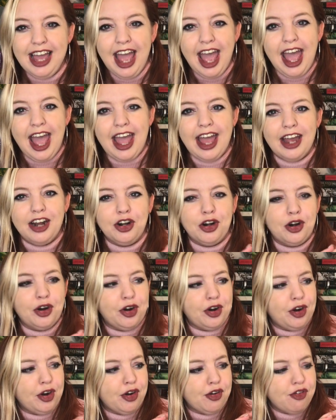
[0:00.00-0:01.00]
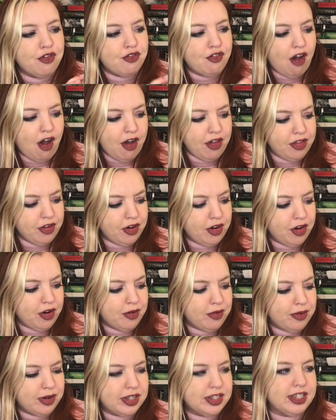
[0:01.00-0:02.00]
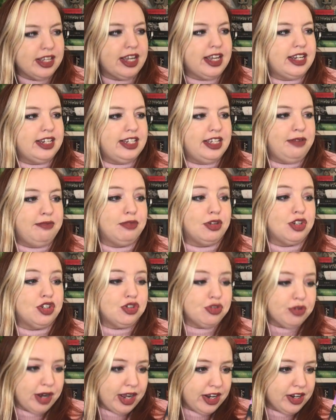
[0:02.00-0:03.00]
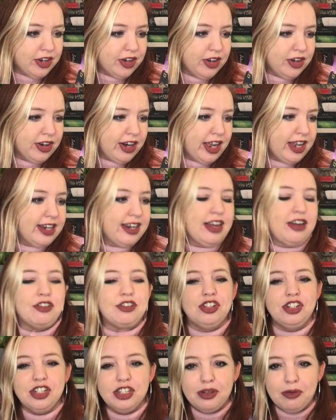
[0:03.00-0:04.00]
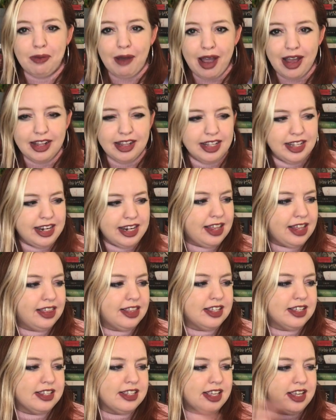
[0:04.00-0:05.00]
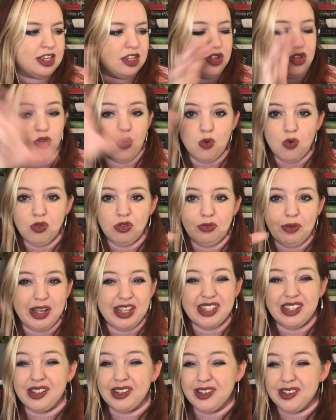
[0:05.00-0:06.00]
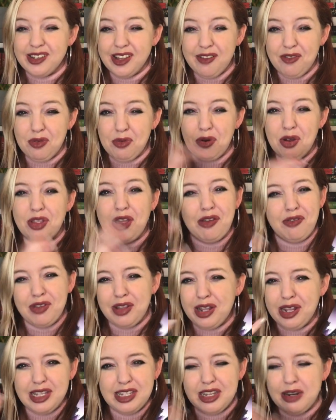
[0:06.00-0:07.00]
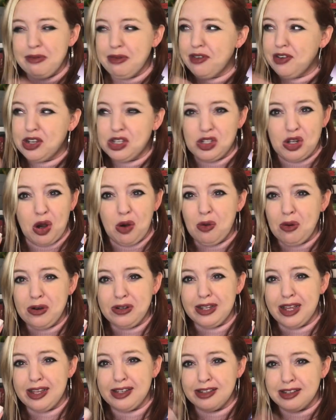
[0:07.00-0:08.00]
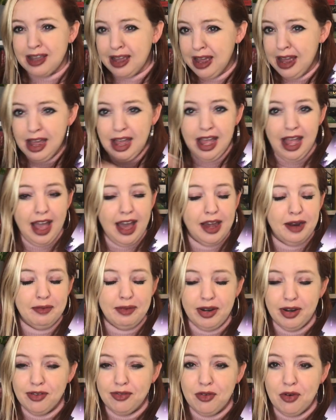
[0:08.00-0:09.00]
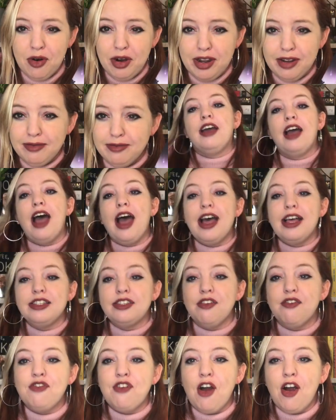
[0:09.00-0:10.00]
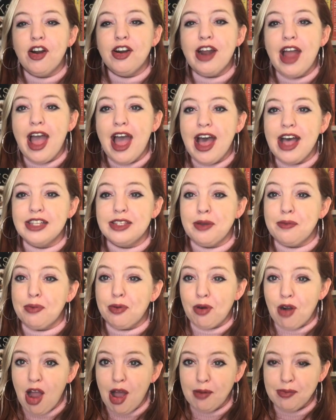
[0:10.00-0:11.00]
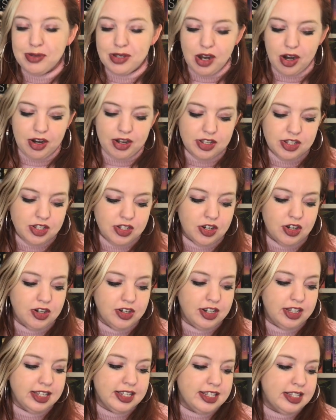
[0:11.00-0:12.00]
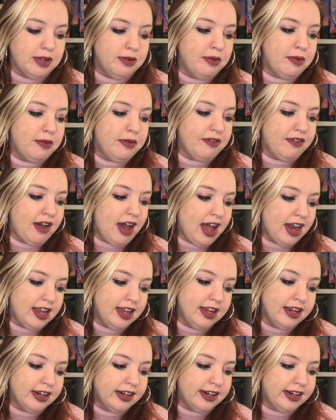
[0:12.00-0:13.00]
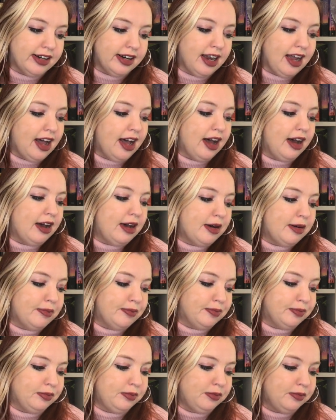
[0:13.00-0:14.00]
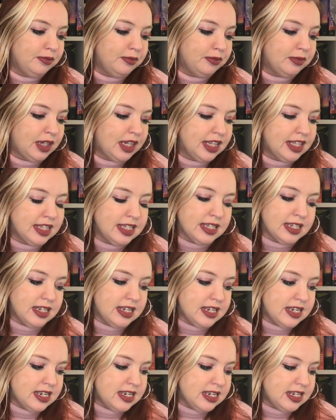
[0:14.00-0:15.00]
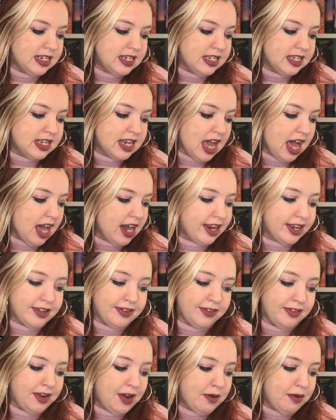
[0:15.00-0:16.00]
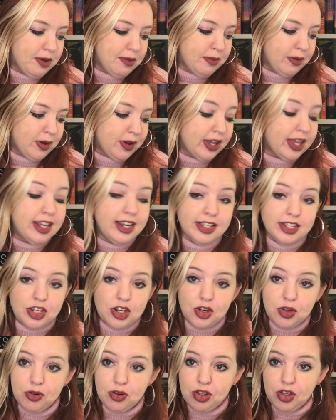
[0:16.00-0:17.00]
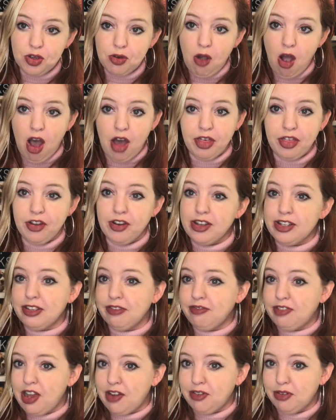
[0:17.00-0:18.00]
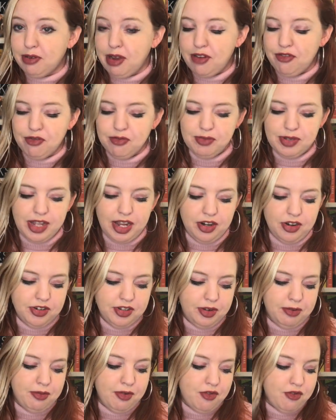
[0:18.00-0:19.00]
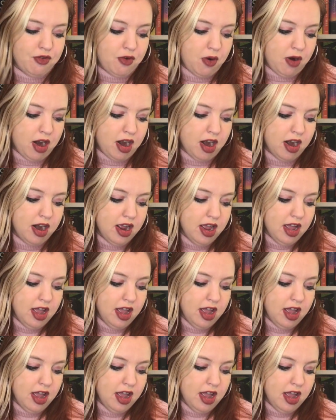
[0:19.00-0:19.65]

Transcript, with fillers: And her father was like deemed a traitor, and now she's a pilot this like school basically to save the world. I feel like it's gonna be very Star Wars esque, and I'm here for it. As far as prompts are concerned, let's see what we've got here. Um, it's not a snowy book. It is a new to you author because I've never read from Sanderson before.